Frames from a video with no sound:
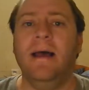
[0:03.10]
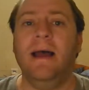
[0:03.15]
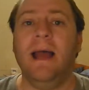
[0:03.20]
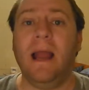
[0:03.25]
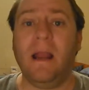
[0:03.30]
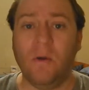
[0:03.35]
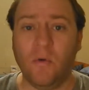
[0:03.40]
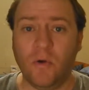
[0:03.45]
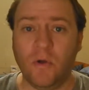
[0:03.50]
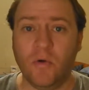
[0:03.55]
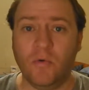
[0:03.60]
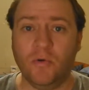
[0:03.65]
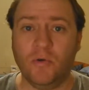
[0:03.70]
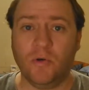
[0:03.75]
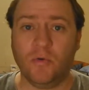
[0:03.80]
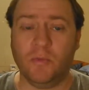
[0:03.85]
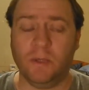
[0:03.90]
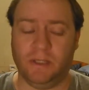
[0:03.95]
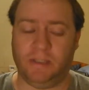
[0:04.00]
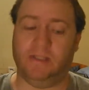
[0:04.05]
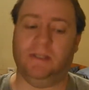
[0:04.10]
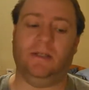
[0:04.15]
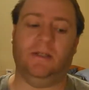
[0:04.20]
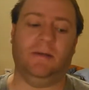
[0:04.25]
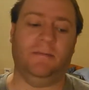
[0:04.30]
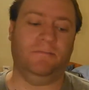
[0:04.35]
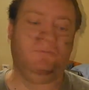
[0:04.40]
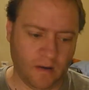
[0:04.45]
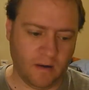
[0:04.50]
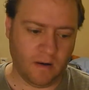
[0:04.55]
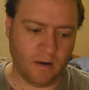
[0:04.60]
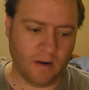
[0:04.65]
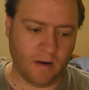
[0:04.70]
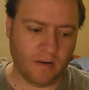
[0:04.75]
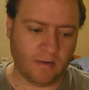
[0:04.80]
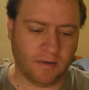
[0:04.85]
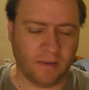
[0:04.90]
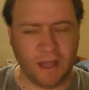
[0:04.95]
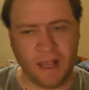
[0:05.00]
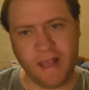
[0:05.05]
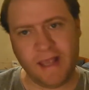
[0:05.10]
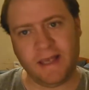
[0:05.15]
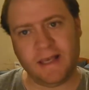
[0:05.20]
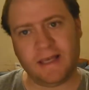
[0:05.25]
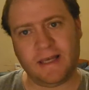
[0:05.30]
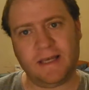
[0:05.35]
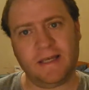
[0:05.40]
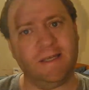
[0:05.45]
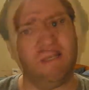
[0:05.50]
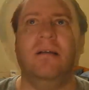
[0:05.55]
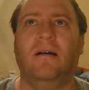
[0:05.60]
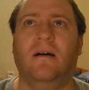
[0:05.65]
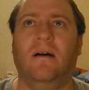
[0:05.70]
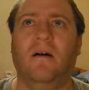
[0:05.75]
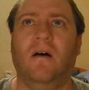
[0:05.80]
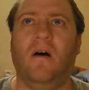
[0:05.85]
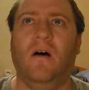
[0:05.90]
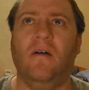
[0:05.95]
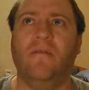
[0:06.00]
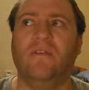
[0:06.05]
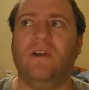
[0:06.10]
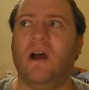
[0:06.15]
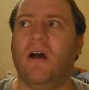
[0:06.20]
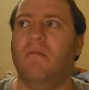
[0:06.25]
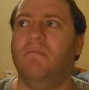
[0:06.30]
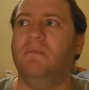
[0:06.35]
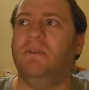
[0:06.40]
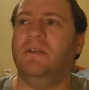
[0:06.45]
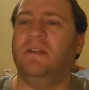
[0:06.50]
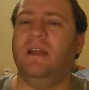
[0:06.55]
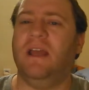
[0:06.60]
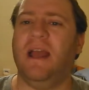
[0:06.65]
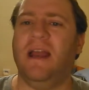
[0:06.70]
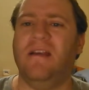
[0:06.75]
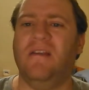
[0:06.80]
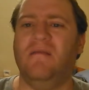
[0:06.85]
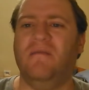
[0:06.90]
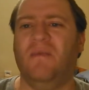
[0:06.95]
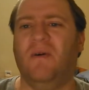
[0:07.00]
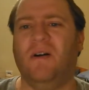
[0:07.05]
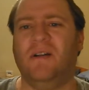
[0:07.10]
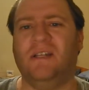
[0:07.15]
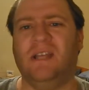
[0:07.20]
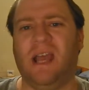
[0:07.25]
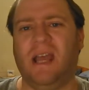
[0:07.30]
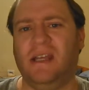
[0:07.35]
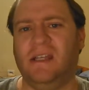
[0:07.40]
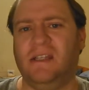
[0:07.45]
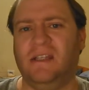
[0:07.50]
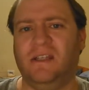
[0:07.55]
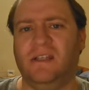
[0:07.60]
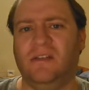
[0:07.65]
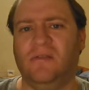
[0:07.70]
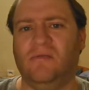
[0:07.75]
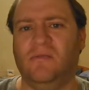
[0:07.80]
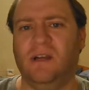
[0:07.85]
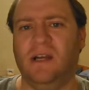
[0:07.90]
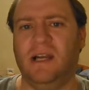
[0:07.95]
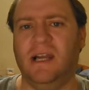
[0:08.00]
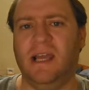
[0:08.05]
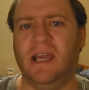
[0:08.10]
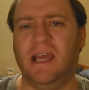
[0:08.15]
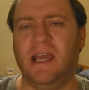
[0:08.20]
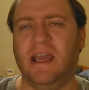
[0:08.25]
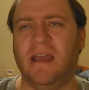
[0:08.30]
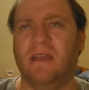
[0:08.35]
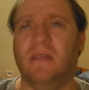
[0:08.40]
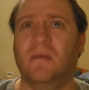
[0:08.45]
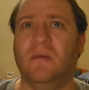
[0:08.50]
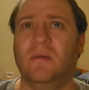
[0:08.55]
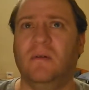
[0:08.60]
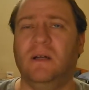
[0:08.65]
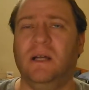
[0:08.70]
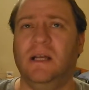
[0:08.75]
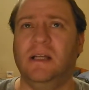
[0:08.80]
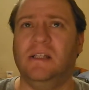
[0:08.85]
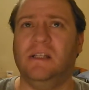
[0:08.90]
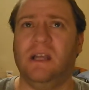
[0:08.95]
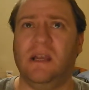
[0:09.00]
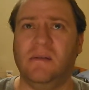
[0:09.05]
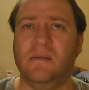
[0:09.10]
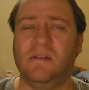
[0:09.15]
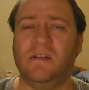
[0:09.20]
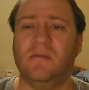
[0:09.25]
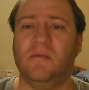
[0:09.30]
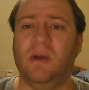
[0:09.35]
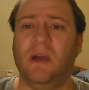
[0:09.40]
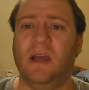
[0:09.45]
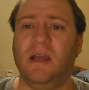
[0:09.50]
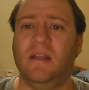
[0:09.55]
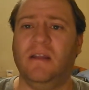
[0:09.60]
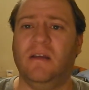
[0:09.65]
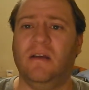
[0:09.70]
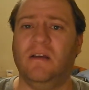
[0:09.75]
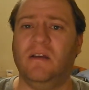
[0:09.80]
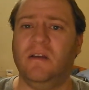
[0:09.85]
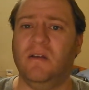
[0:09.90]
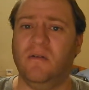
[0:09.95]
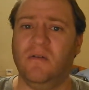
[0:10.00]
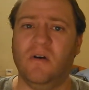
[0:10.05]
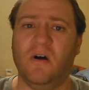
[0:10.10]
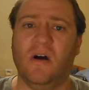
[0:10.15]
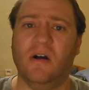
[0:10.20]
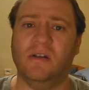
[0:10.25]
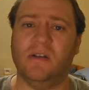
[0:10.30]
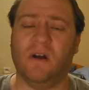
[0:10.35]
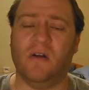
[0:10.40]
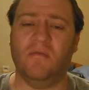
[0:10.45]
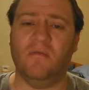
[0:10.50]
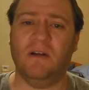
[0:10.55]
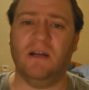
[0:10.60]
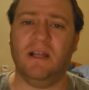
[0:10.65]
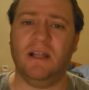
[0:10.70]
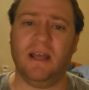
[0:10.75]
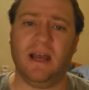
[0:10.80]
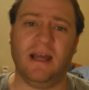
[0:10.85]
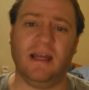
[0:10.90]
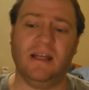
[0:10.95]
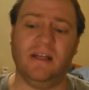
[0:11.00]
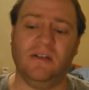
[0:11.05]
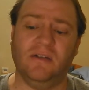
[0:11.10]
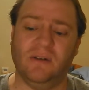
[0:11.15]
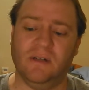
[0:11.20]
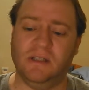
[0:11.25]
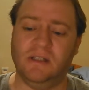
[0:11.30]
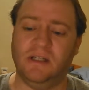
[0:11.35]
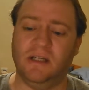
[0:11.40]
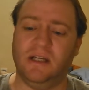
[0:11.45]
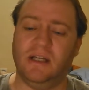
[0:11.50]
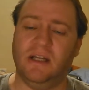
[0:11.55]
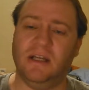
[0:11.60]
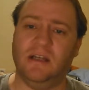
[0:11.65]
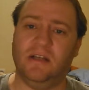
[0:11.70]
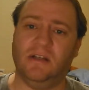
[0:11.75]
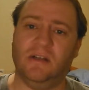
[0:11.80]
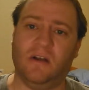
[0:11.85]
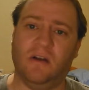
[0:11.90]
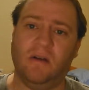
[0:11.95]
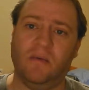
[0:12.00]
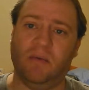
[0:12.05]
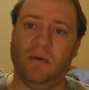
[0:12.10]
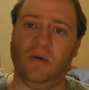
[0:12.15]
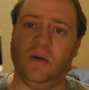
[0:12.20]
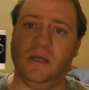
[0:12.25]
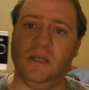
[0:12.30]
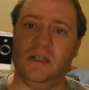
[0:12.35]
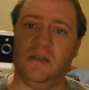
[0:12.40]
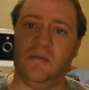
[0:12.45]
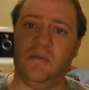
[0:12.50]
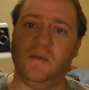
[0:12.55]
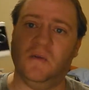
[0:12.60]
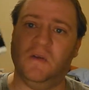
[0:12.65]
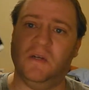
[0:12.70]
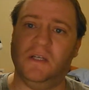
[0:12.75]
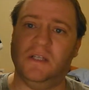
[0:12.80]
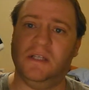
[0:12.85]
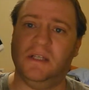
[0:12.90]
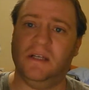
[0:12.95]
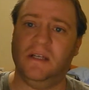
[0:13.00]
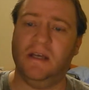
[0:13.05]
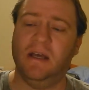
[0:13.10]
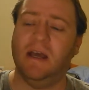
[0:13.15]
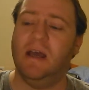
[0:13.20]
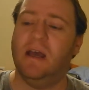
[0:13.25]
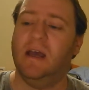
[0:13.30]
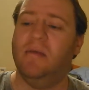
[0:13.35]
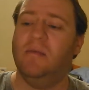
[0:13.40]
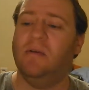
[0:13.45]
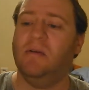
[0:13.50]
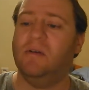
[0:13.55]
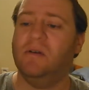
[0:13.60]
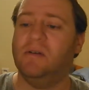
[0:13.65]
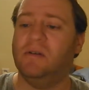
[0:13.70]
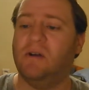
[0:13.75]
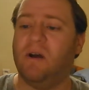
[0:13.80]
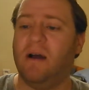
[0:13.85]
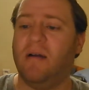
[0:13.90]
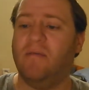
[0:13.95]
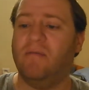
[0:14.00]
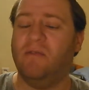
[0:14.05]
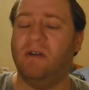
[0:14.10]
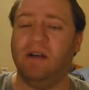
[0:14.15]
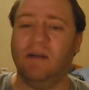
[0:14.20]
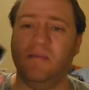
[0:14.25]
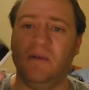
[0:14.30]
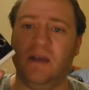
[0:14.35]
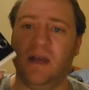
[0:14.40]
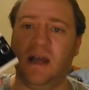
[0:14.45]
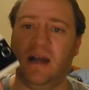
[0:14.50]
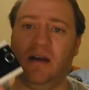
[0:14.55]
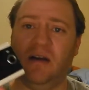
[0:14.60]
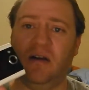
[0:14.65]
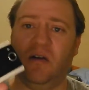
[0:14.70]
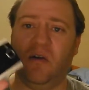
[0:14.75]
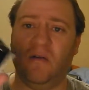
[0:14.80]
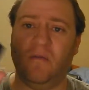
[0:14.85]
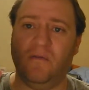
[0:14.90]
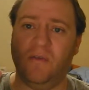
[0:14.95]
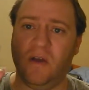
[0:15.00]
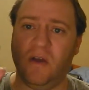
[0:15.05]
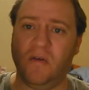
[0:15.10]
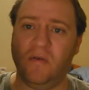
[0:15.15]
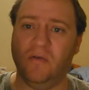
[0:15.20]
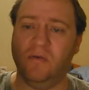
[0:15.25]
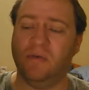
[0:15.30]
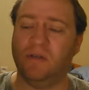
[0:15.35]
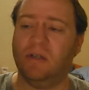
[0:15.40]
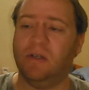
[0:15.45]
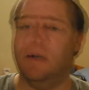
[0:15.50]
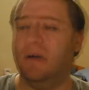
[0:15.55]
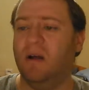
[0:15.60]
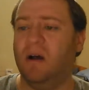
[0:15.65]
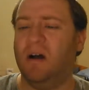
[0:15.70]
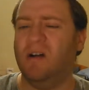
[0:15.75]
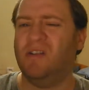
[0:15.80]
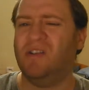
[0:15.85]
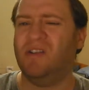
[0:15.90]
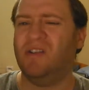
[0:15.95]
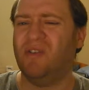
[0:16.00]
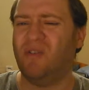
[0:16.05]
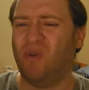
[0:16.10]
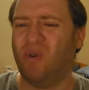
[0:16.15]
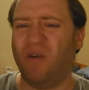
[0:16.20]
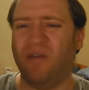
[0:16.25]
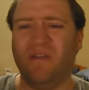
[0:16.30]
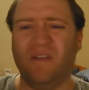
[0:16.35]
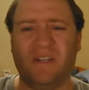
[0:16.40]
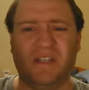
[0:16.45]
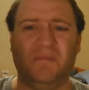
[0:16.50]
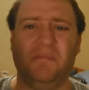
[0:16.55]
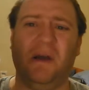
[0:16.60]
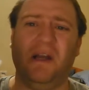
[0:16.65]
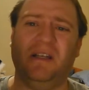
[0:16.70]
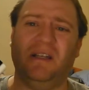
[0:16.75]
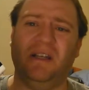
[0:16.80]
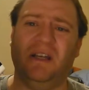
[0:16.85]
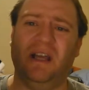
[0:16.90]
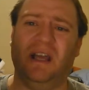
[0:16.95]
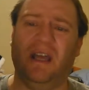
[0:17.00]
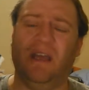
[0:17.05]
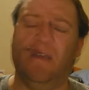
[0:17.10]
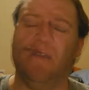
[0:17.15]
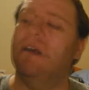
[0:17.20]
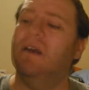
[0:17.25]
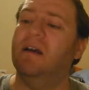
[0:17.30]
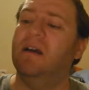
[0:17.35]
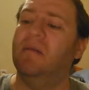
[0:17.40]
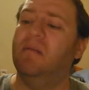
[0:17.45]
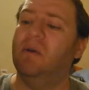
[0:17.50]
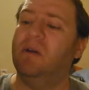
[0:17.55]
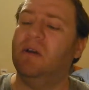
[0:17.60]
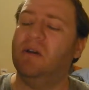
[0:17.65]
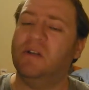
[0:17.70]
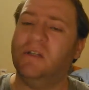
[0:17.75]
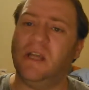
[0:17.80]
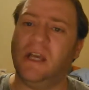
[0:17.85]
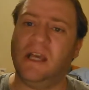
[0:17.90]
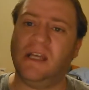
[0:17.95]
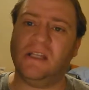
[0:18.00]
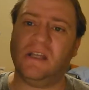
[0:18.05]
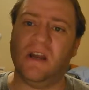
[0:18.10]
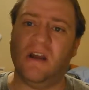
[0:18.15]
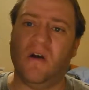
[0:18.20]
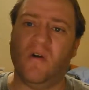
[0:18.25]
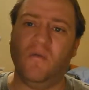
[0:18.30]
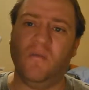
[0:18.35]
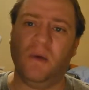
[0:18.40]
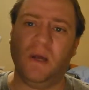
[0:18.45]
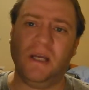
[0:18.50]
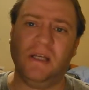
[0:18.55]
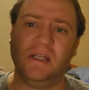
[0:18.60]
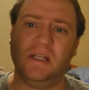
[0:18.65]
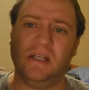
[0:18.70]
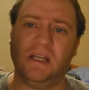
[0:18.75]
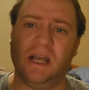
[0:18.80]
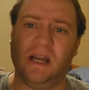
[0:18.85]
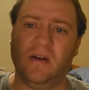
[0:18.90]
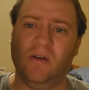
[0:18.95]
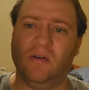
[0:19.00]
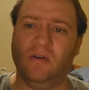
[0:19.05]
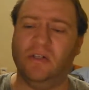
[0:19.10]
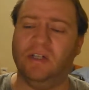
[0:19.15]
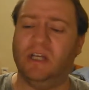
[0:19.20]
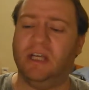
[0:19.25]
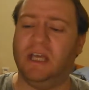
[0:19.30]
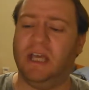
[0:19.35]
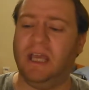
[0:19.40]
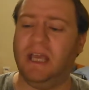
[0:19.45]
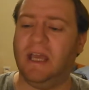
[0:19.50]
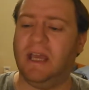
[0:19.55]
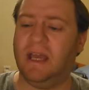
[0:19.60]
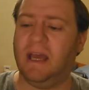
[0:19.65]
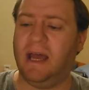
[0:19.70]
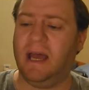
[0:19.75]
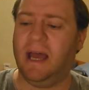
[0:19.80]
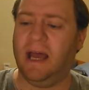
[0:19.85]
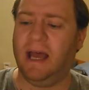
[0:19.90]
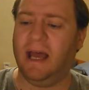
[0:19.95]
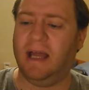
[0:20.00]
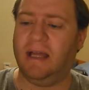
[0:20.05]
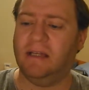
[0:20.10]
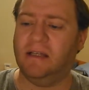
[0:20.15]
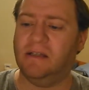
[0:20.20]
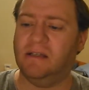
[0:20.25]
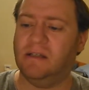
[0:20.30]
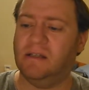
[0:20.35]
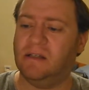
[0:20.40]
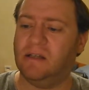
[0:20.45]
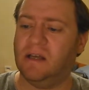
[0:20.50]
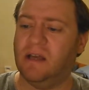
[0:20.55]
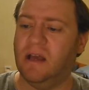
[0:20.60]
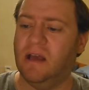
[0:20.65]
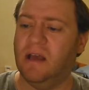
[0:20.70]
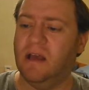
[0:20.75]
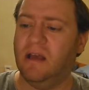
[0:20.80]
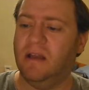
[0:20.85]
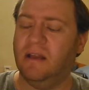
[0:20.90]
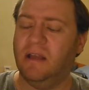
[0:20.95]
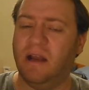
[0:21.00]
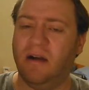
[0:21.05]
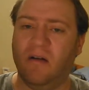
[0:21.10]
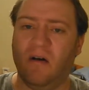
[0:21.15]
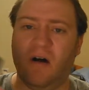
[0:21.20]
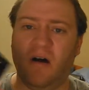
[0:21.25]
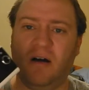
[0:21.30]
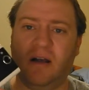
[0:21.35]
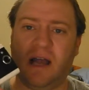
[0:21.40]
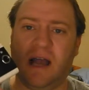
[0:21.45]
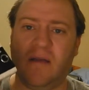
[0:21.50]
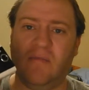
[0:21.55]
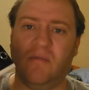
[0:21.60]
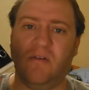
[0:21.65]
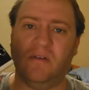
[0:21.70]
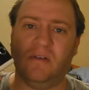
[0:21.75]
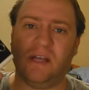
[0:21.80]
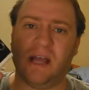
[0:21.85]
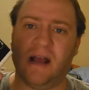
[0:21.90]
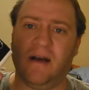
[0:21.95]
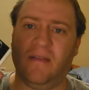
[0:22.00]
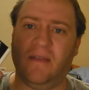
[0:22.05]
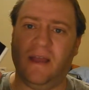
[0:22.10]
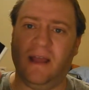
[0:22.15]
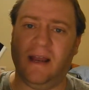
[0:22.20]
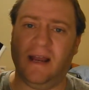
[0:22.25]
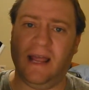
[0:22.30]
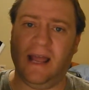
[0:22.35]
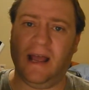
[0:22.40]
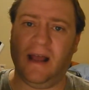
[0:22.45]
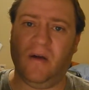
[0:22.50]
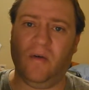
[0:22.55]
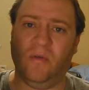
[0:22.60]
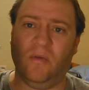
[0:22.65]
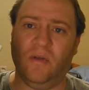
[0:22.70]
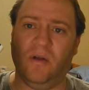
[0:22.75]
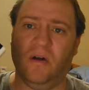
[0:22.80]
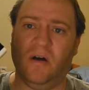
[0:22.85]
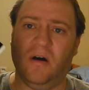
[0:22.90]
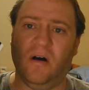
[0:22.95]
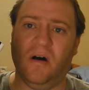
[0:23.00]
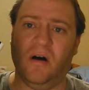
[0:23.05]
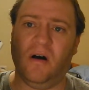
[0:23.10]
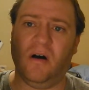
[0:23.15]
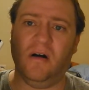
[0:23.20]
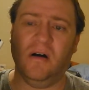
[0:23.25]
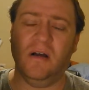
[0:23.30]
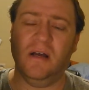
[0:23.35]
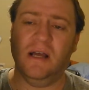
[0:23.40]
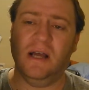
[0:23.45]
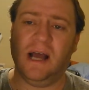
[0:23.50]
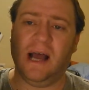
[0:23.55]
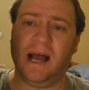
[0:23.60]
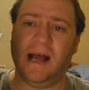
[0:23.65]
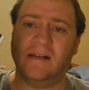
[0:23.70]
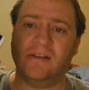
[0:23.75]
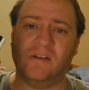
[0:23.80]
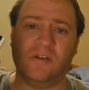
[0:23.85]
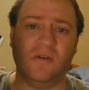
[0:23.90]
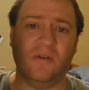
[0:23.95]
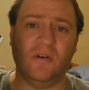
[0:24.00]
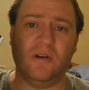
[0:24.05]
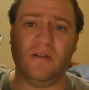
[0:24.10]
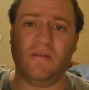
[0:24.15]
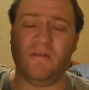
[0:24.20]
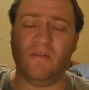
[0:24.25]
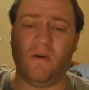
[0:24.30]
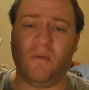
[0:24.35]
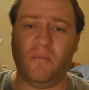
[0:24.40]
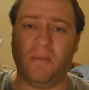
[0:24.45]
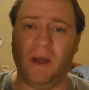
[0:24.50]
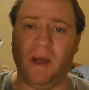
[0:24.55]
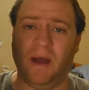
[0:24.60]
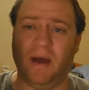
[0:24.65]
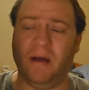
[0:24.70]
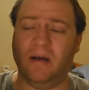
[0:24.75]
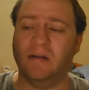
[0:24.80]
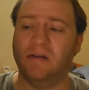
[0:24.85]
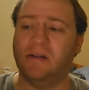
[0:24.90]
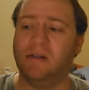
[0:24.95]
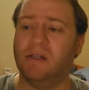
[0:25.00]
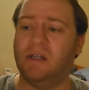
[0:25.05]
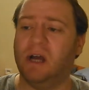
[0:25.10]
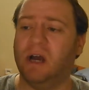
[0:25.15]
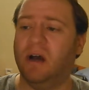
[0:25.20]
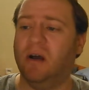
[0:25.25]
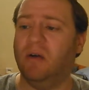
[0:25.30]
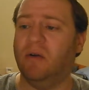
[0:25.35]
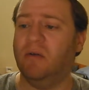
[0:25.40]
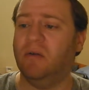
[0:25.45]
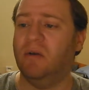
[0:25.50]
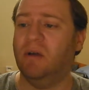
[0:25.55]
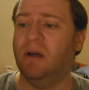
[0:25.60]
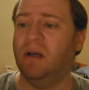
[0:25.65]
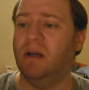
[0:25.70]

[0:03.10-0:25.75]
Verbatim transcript: Hello YouTubers! I think I've come to the end of my tests really. It seems to me that you guys aren't really that interested in the Sony Bloggie to be honest because I haven't really been getting a lot of views. I sort of expected it because it is an old piece of technology and there are cameras out there now that are as good if not better so